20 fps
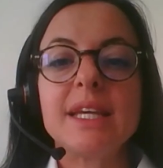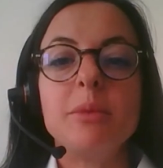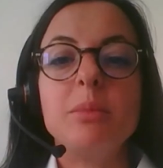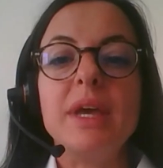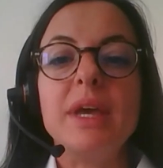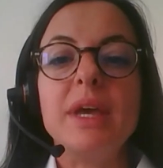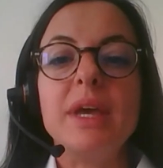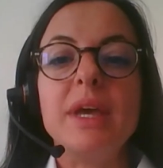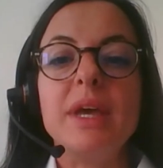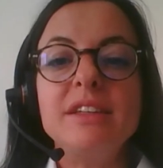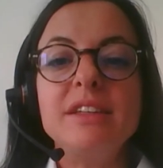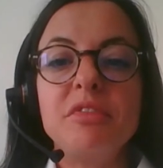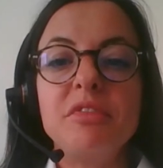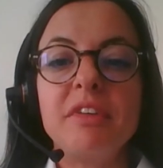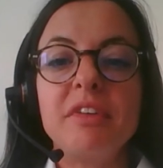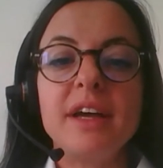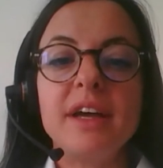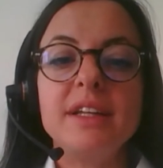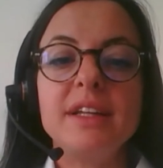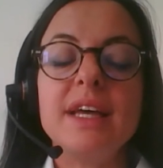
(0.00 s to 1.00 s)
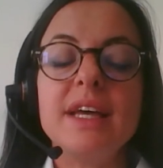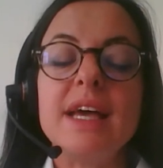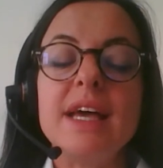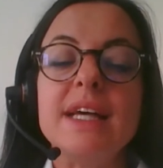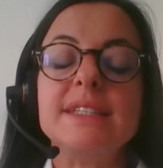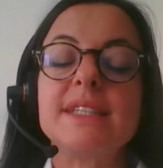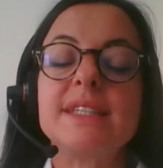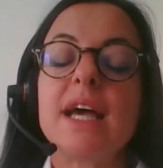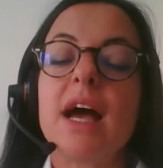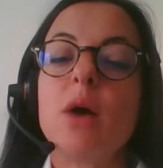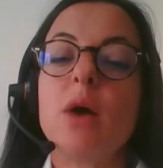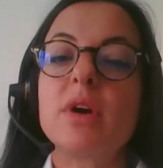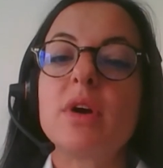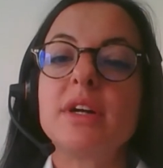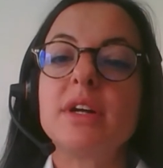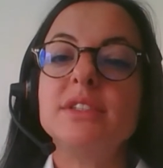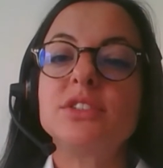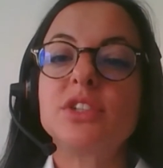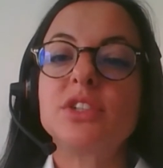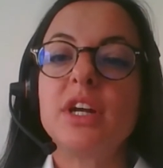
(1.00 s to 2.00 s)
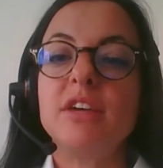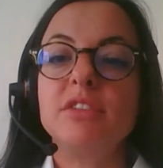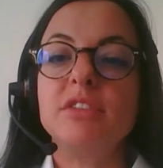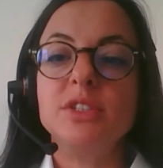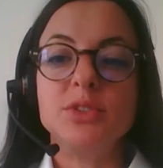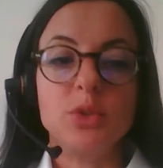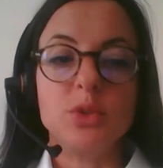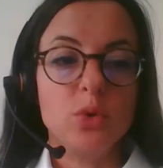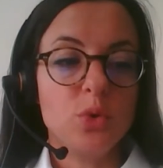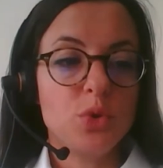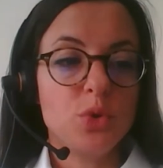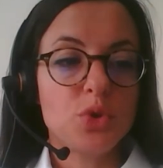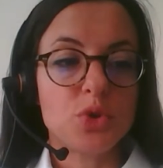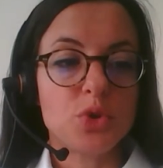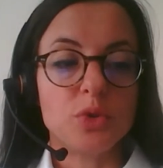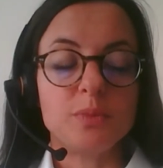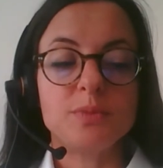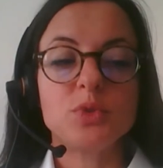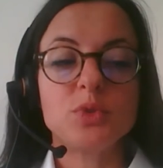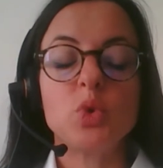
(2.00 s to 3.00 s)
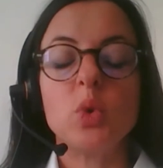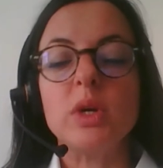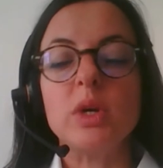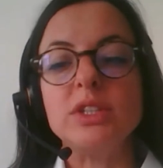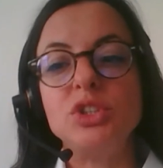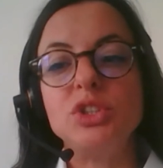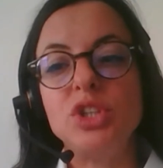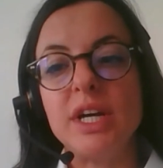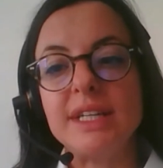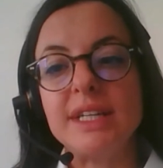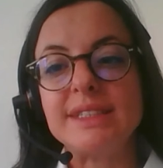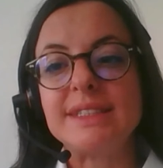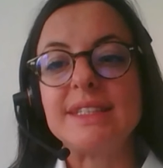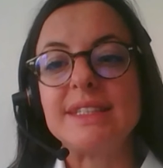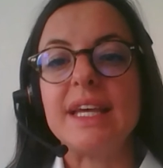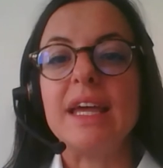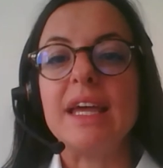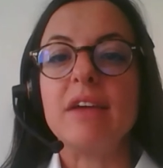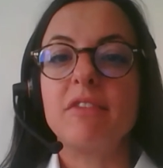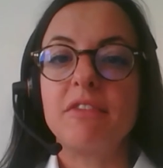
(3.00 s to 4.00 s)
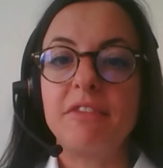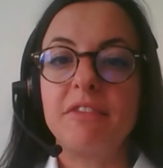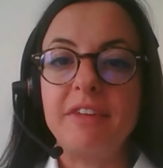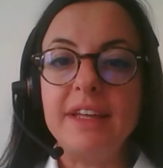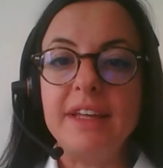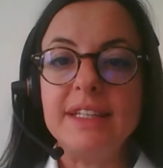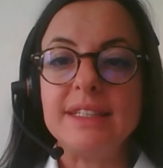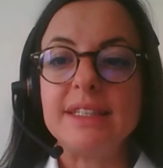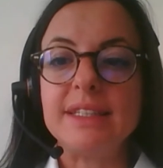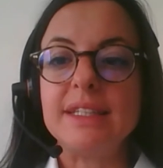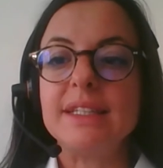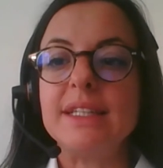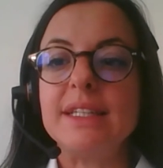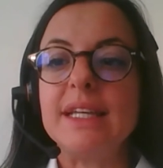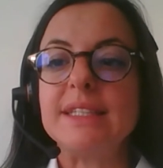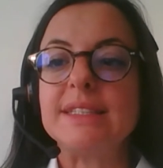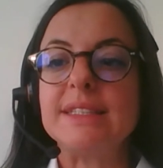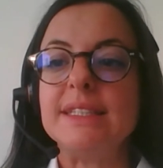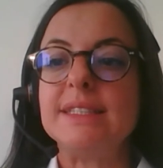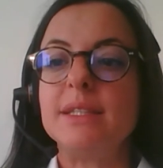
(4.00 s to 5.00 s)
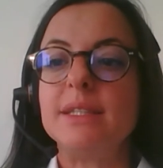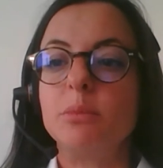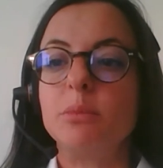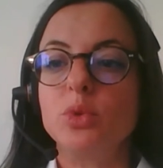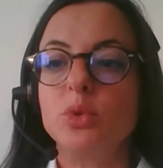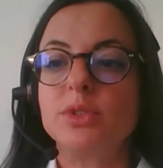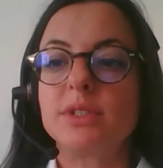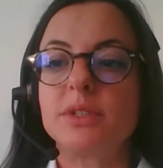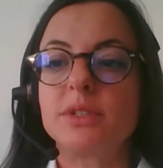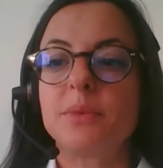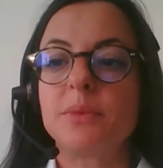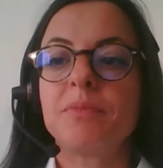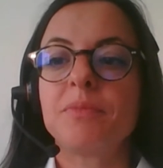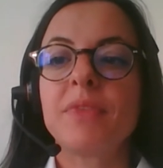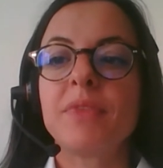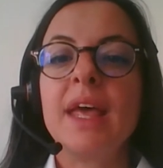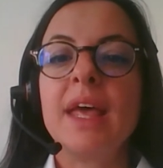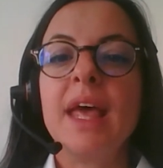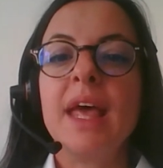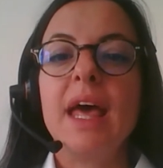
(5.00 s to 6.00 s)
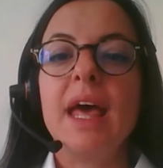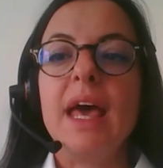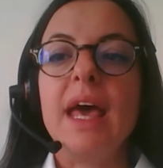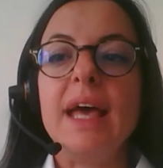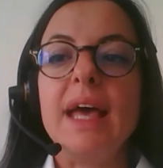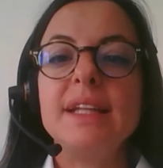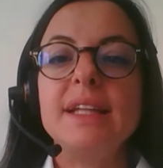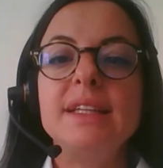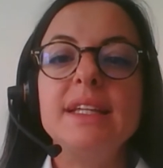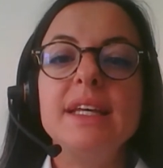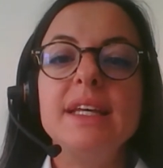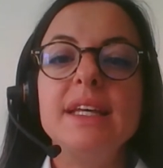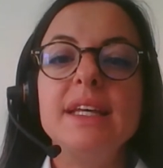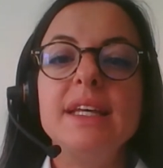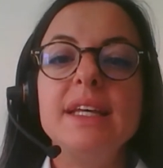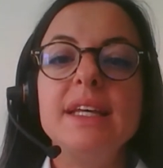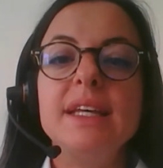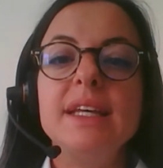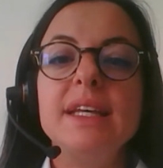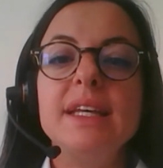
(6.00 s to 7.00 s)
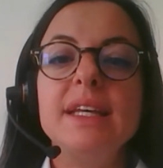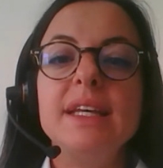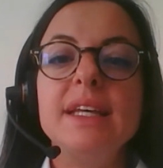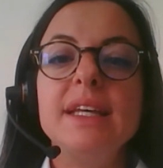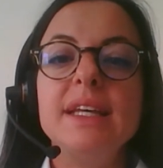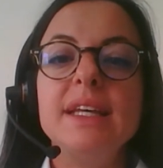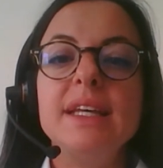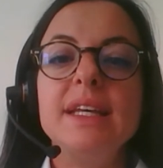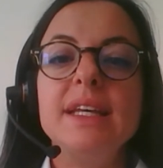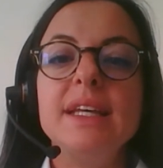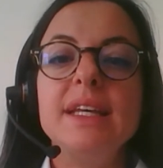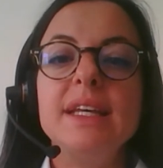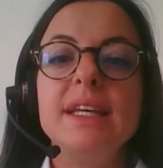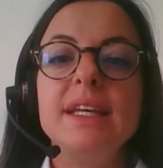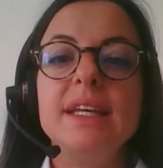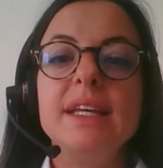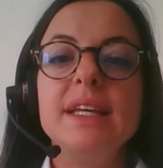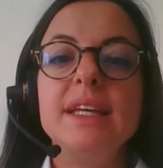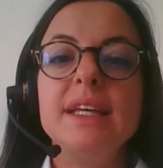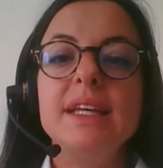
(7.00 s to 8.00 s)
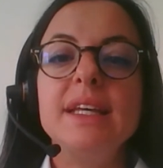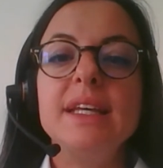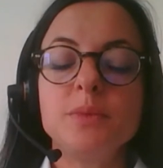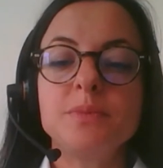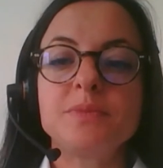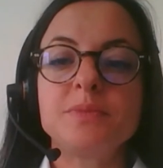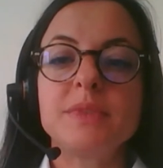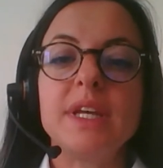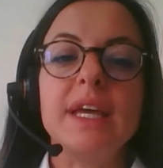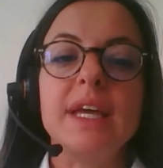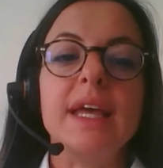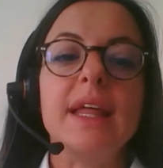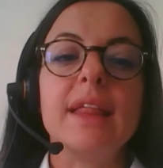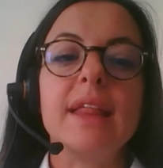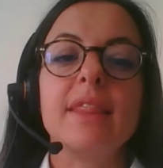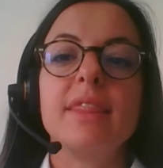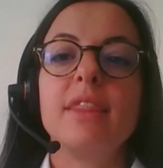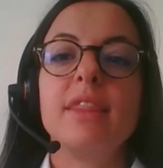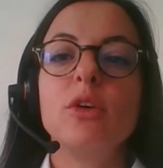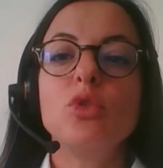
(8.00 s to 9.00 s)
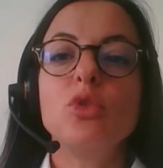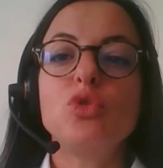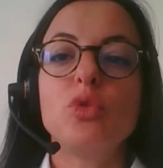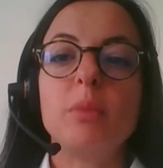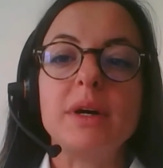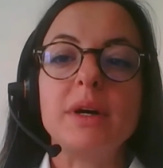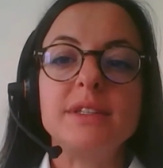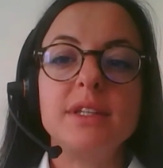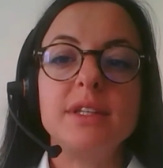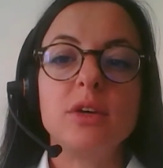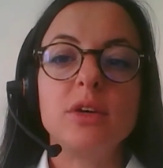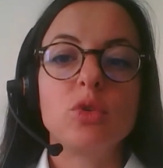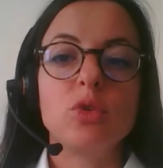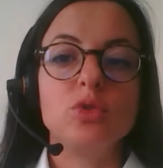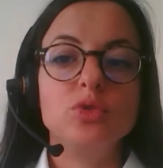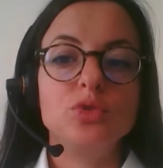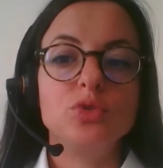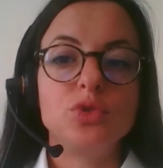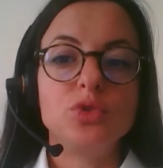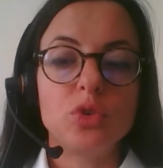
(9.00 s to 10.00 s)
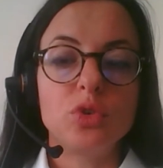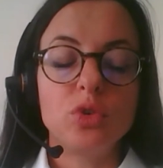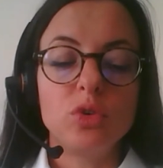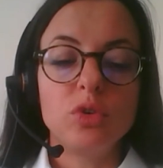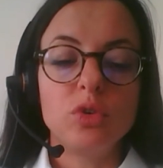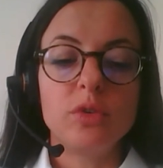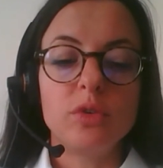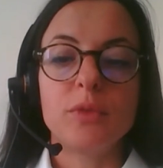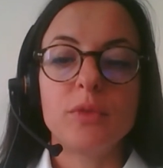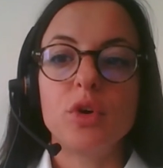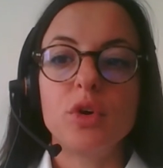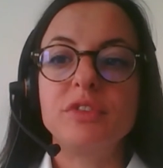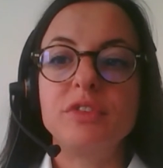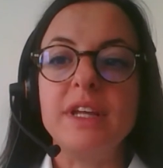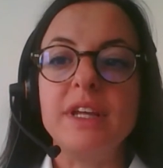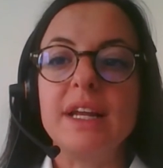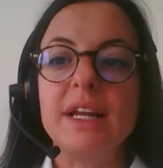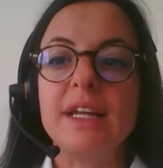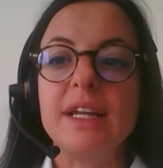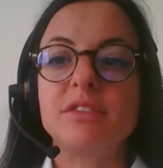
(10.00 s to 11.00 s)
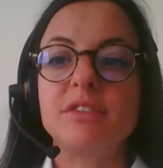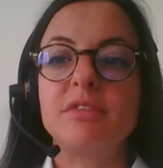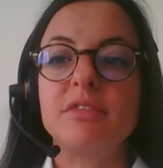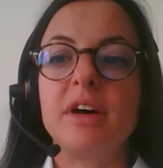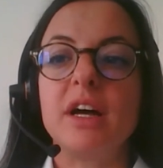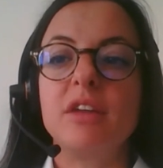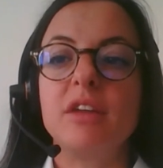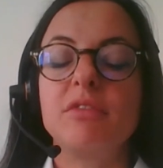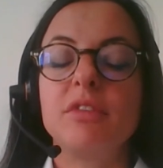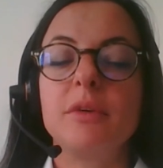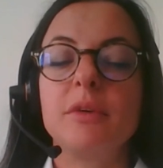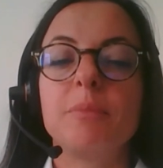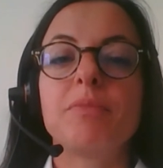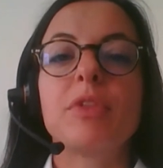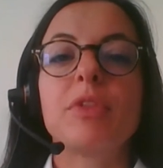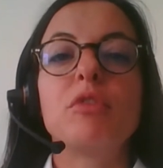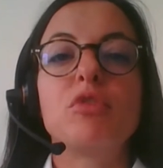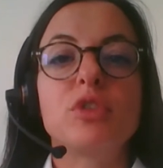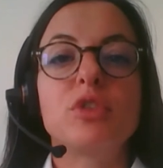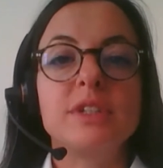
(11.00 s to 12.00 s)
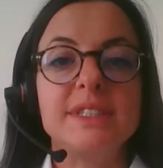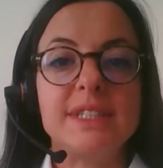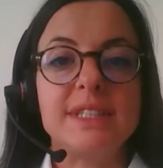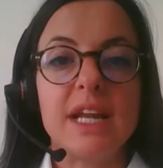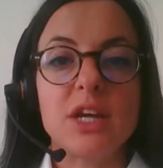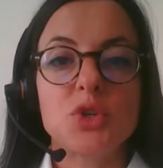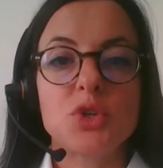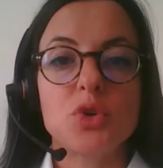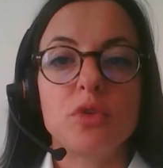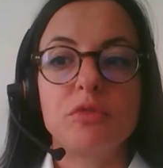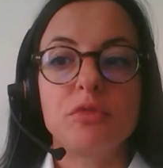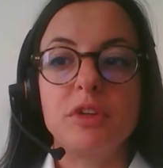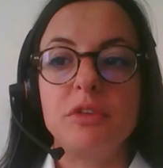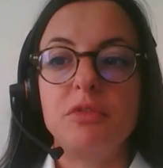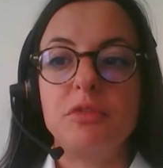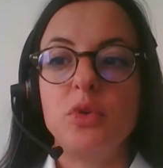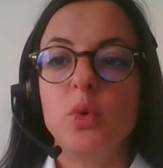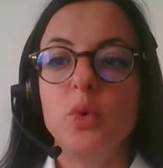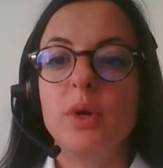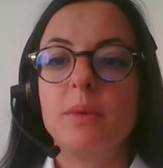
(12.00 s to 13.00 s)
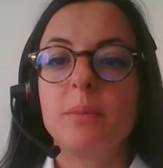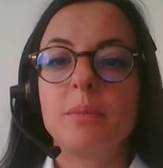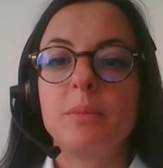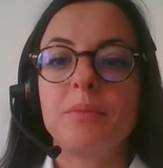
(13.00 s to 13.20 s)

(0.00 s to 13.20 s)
can be identified as our entry-level solution to adjust and fit the existing booster, adding the automatic cooling function and the automatic control of the inlet valve for the selection of the fuel.